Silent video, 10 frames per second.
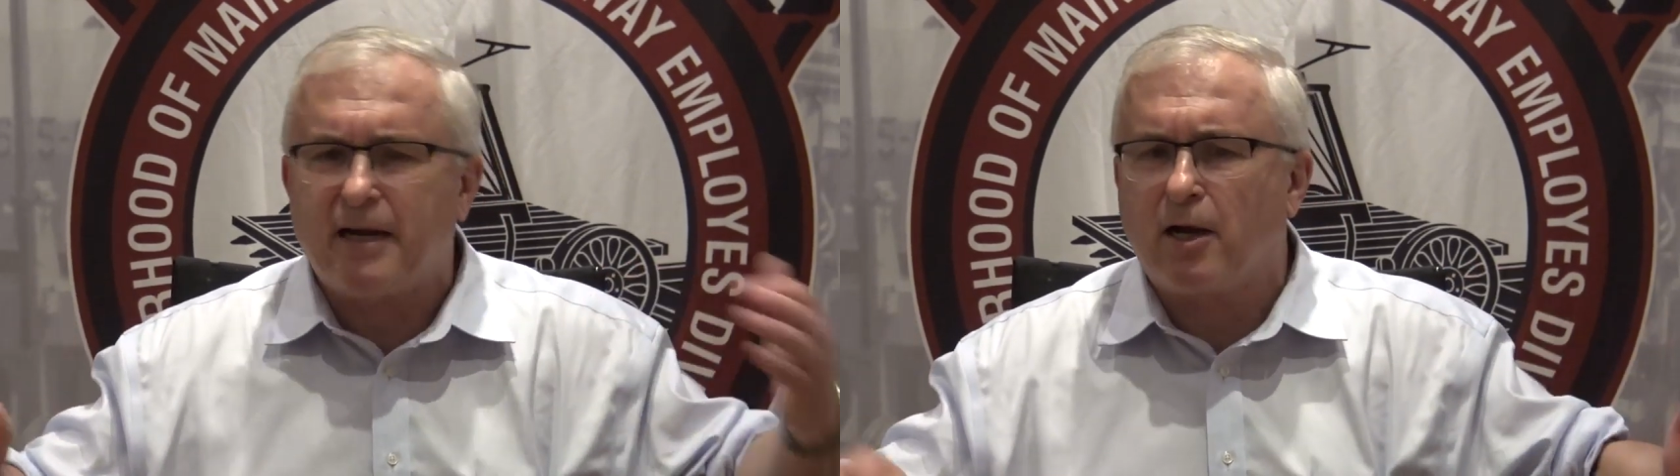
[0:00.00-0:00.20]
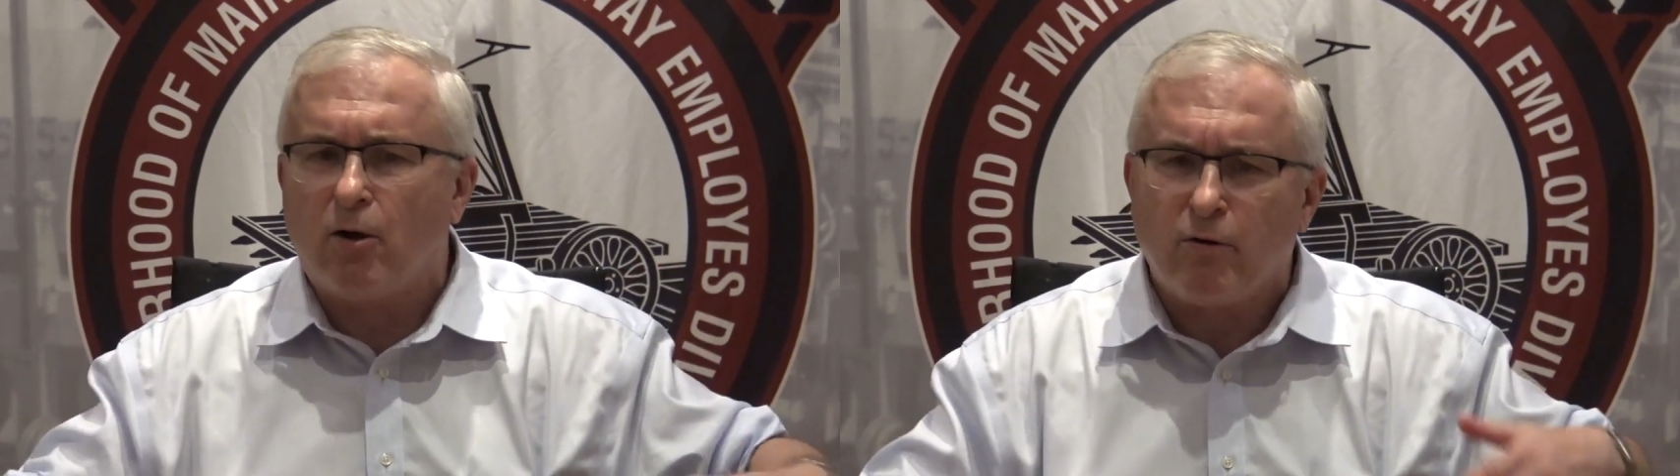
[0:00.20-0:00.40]

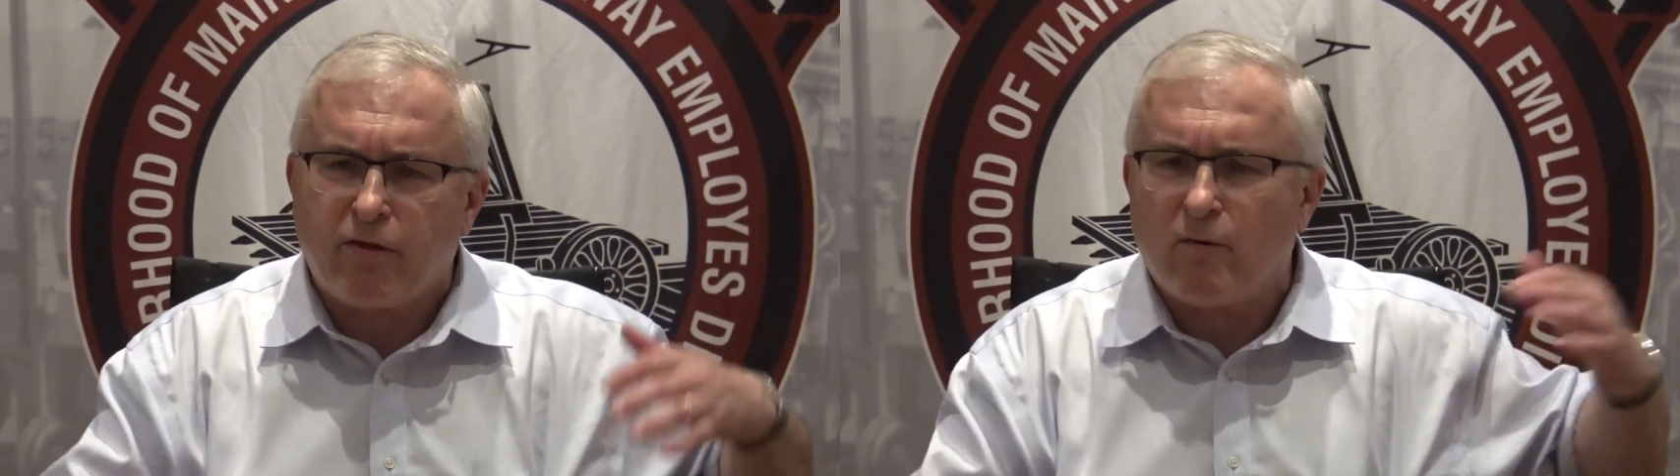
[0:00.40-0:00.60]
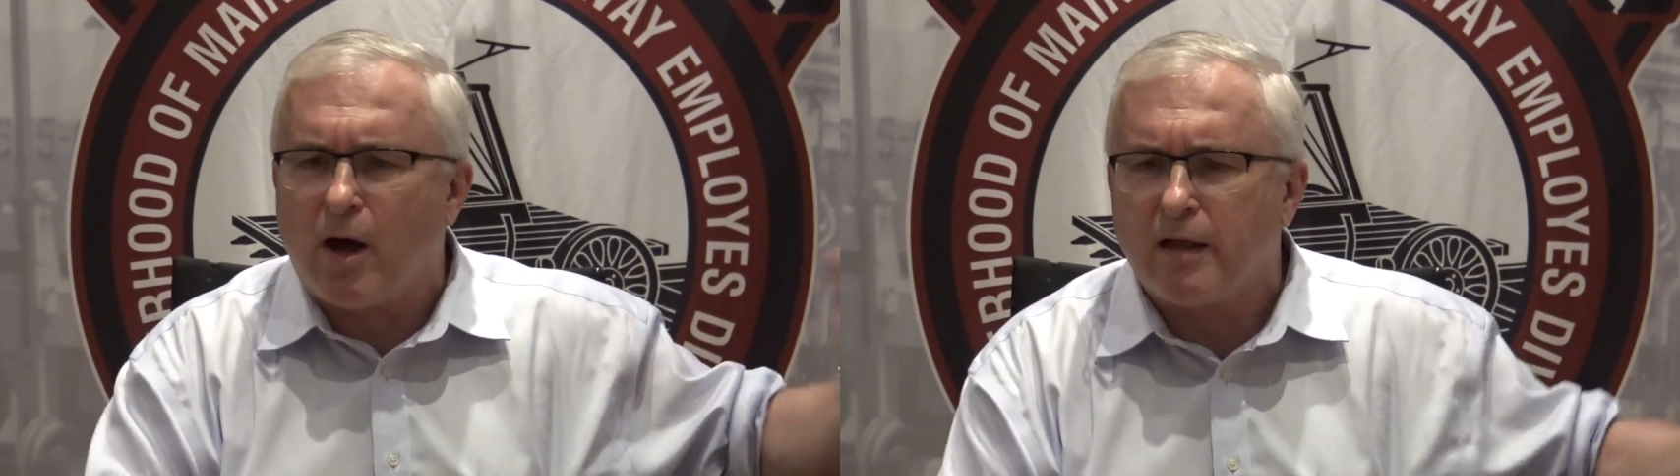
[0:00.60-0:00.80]
to go
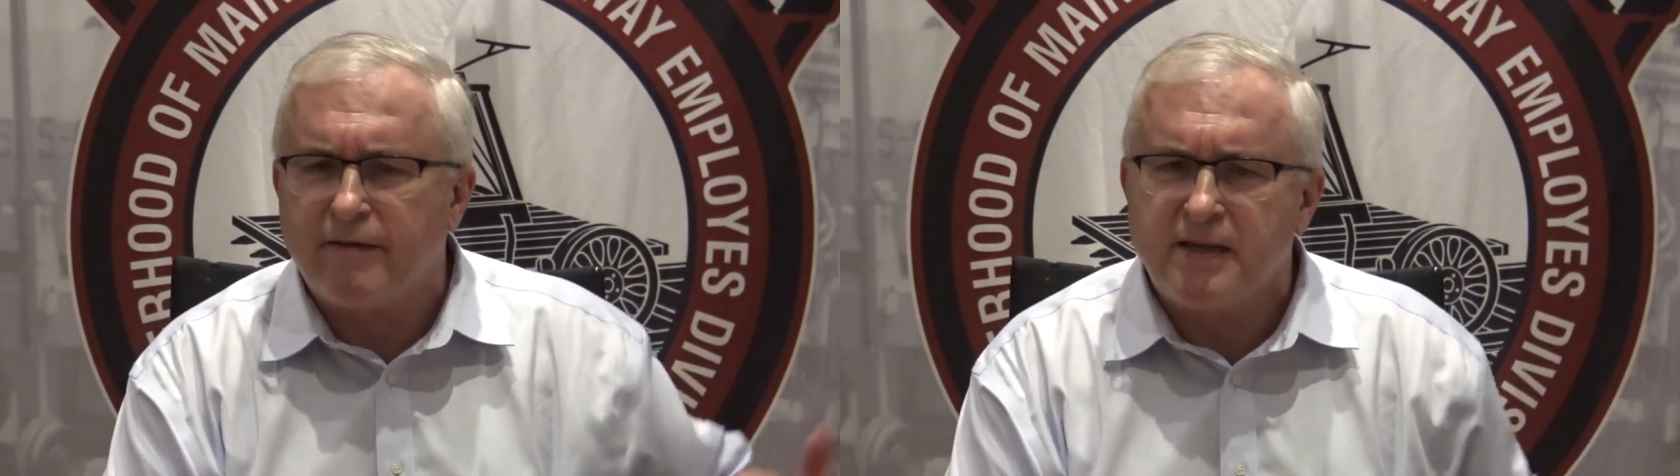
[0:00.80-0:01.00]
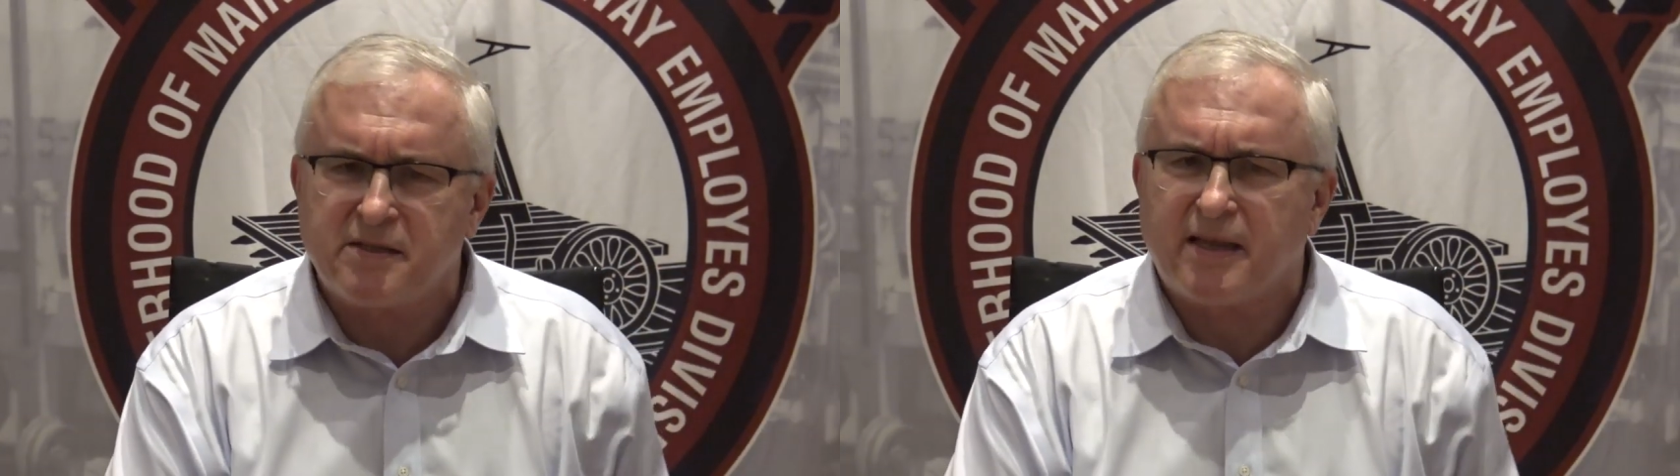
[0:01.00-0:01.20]
through all
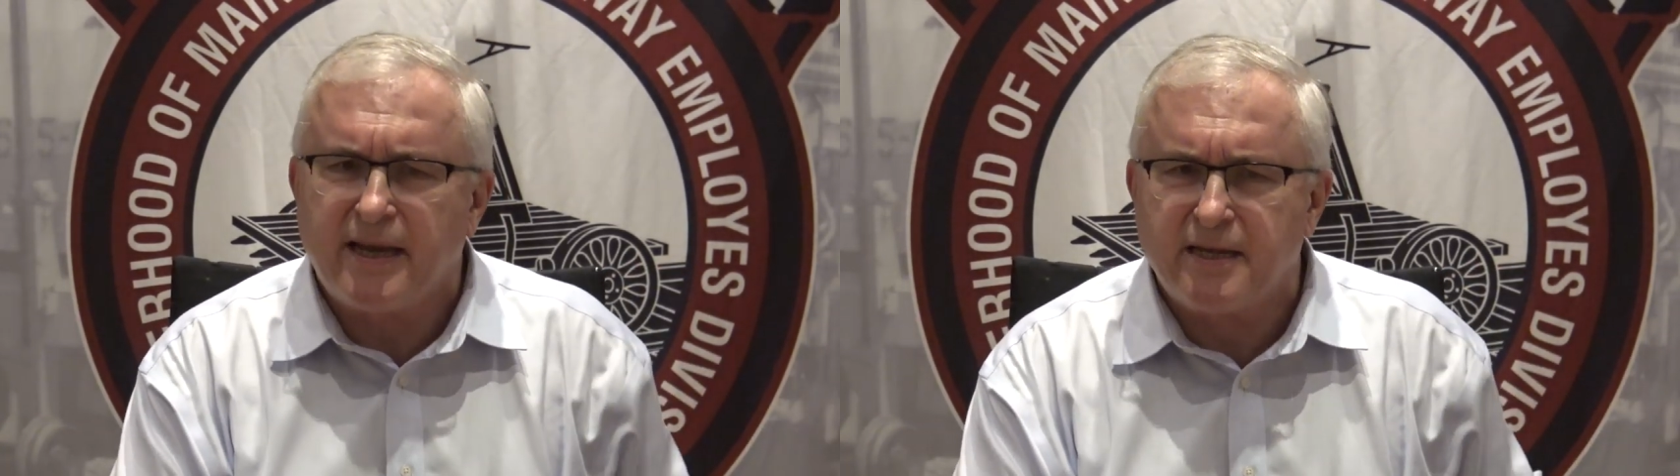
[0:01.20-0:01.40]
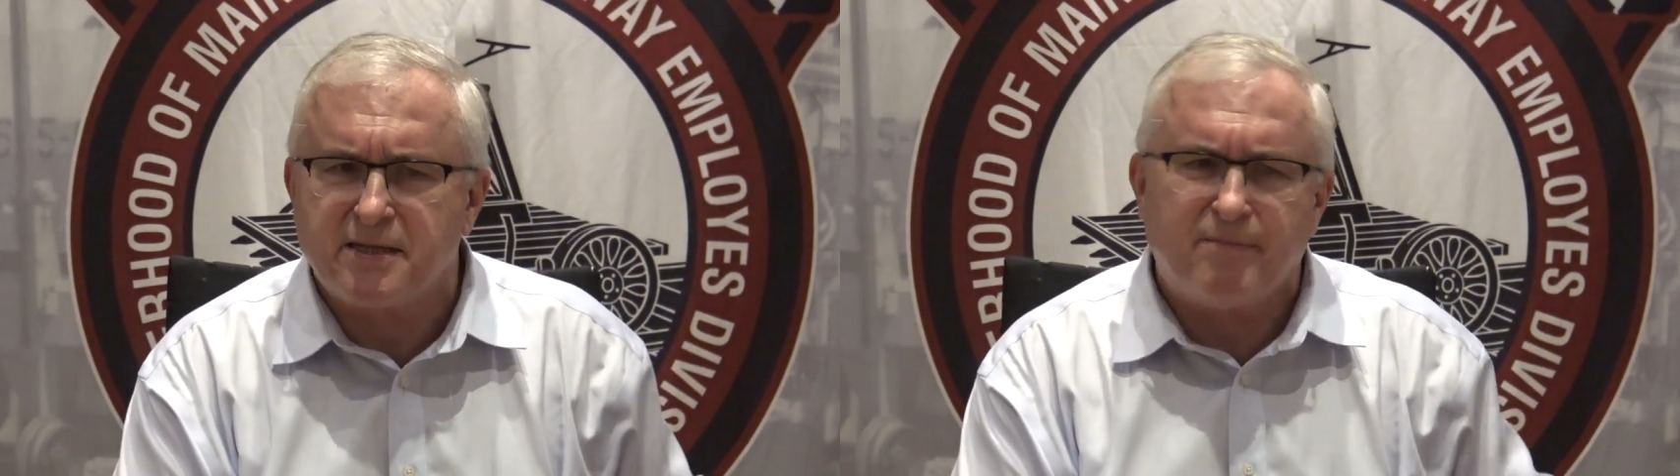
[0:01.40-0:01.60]
of these things,